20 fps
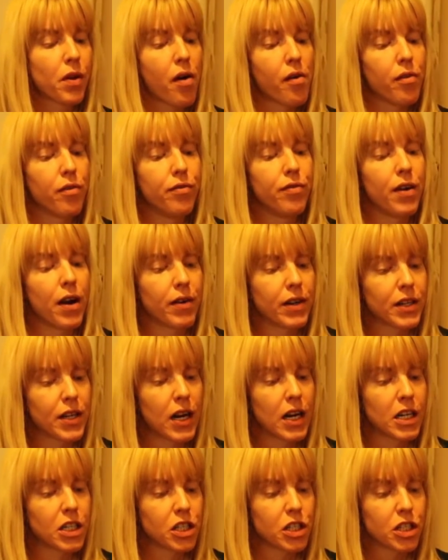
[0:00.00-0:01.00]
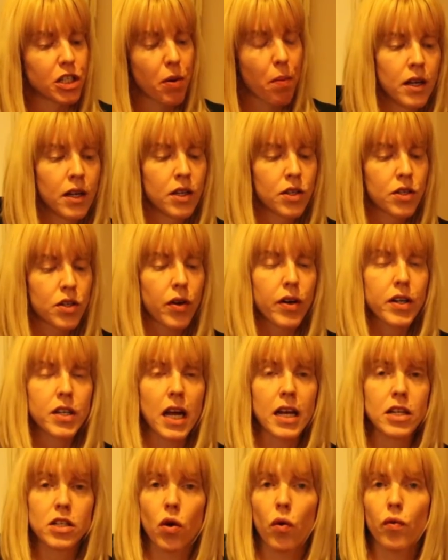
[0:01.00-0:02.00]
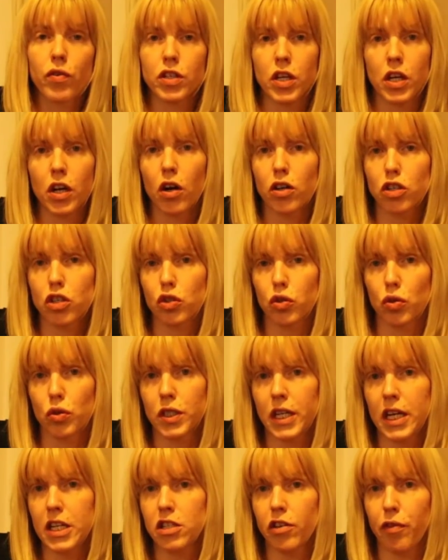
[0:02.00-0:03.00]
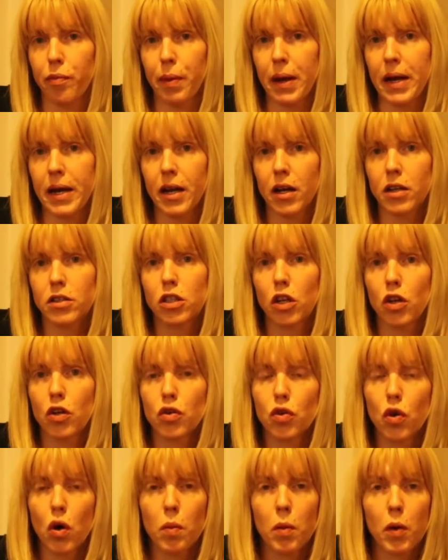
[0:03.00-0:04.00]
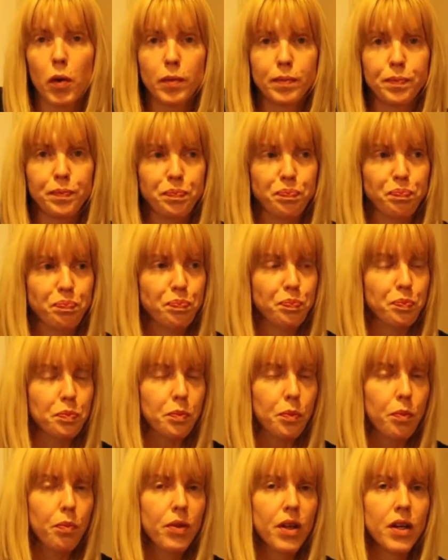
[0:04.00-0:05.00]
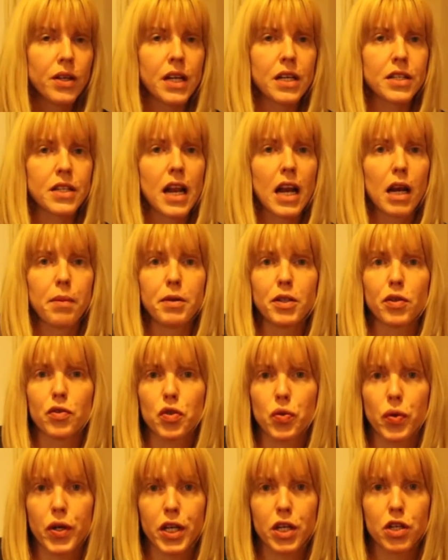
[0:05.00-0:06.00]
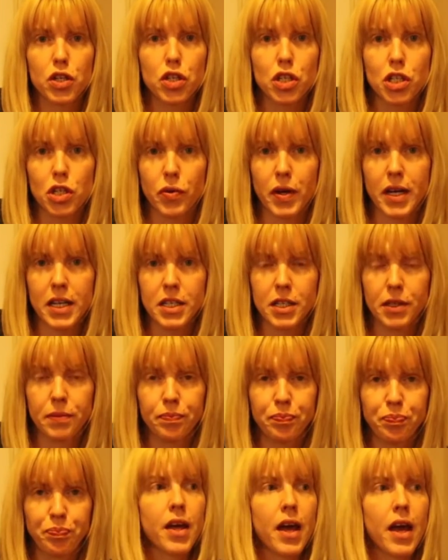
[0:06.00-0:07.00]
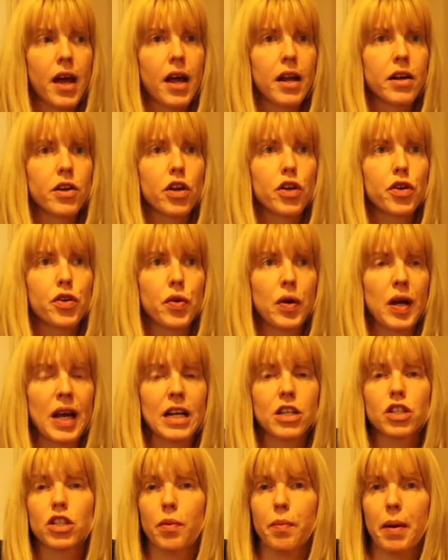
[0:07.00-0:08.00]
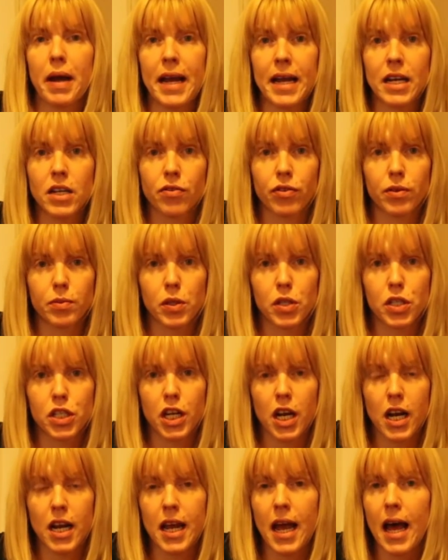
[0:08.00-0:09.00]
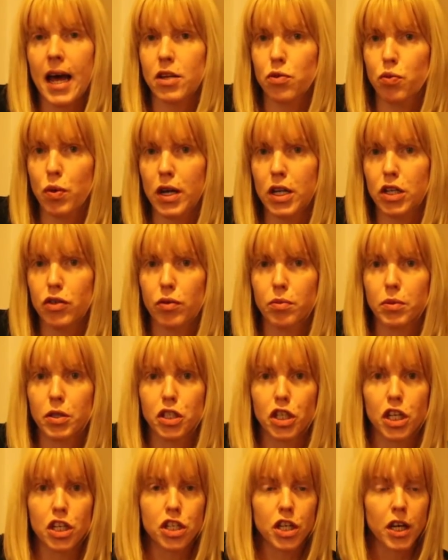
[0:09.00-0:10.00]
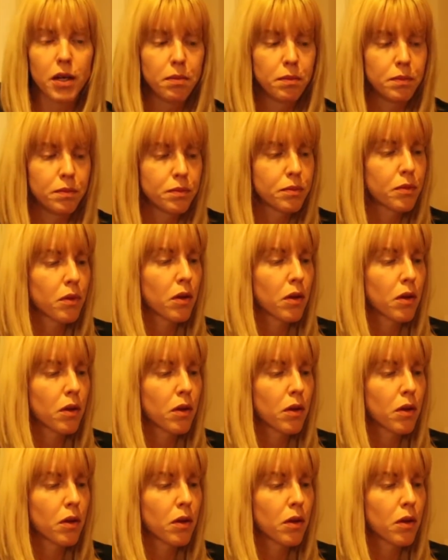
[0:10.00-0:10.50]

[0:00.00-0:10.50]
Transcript: very delicious. So it has obviously got a strong taste of peanut, normal. There's an element of sweetness to it. Then you do get some heat from the chili as well as from the ginger,